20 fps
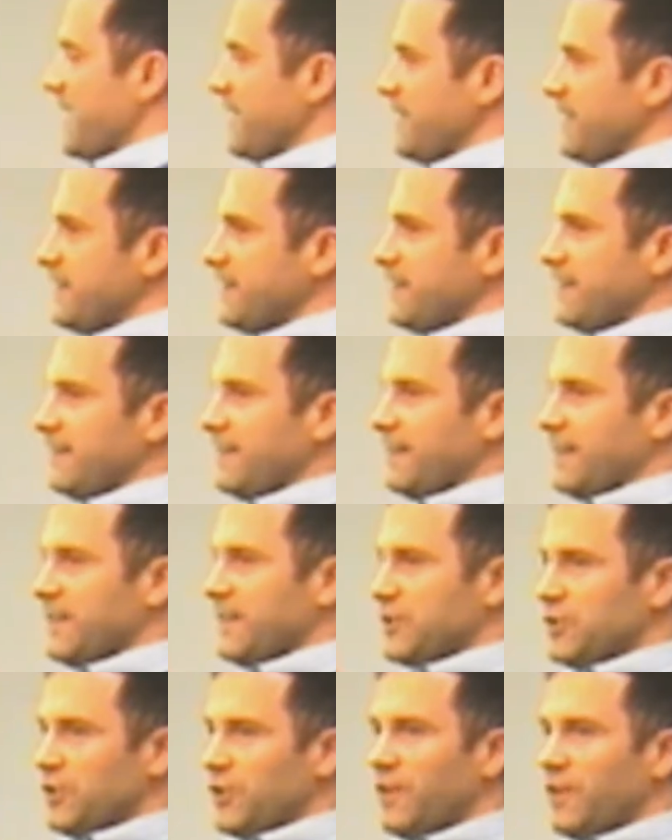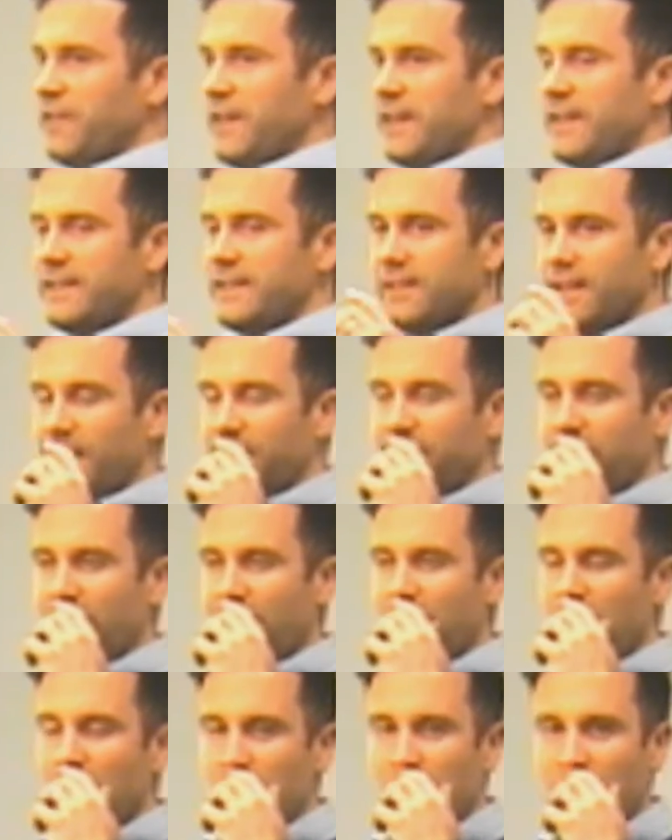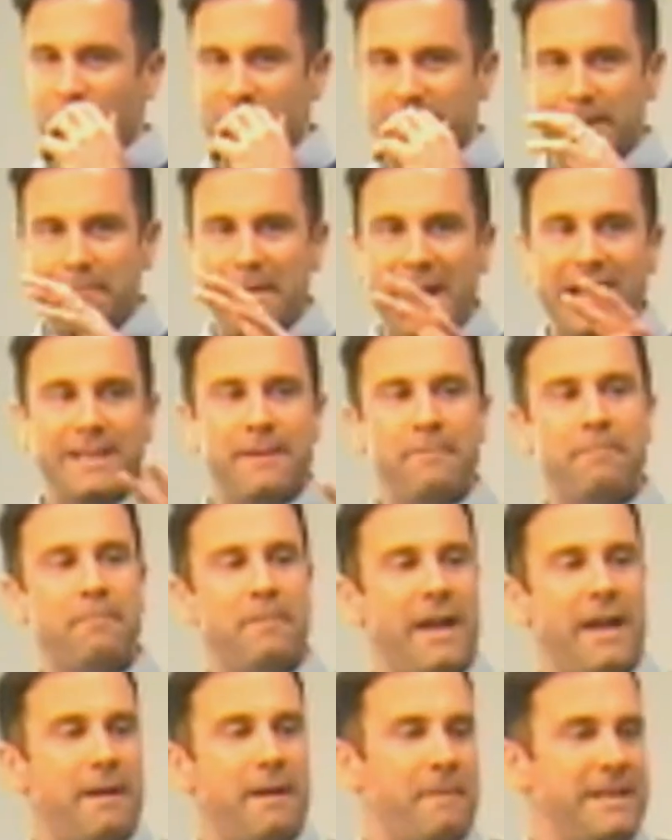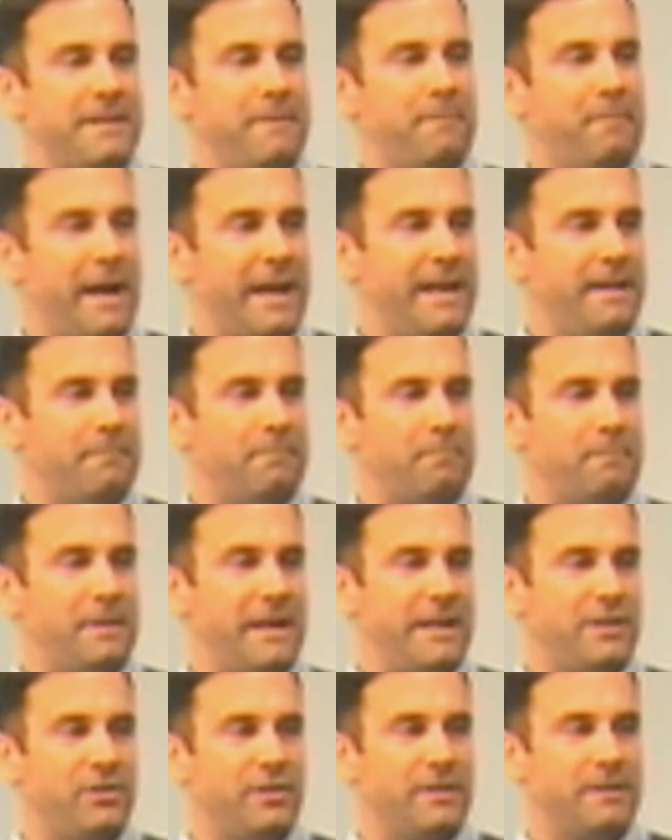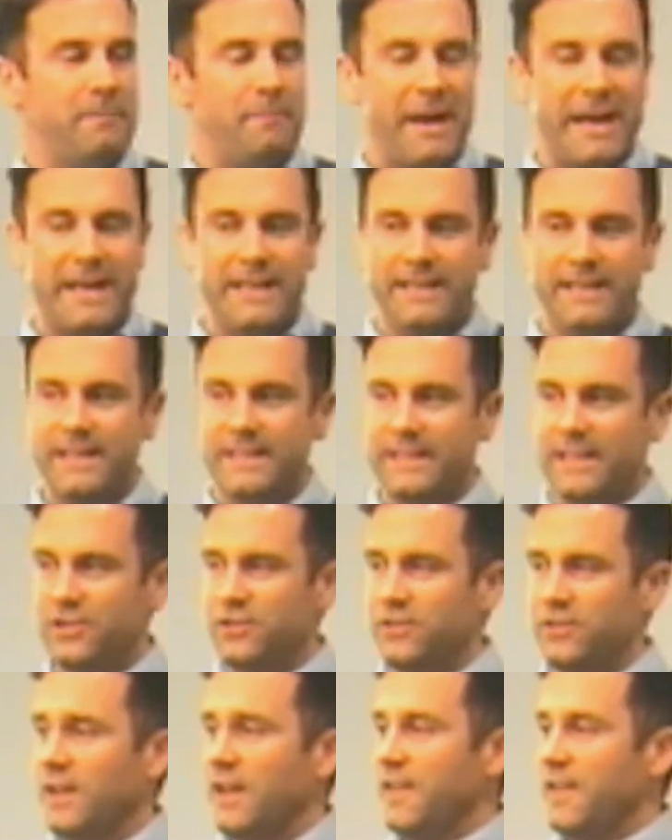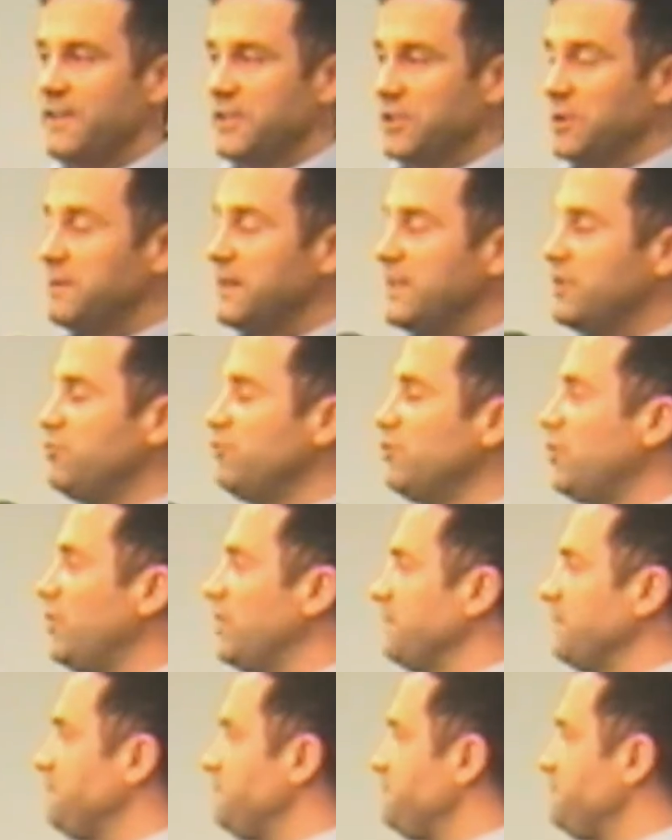And I saw on, these, on her wall these amazing, amazing pictures and paintings that, she, that somebody had drawn.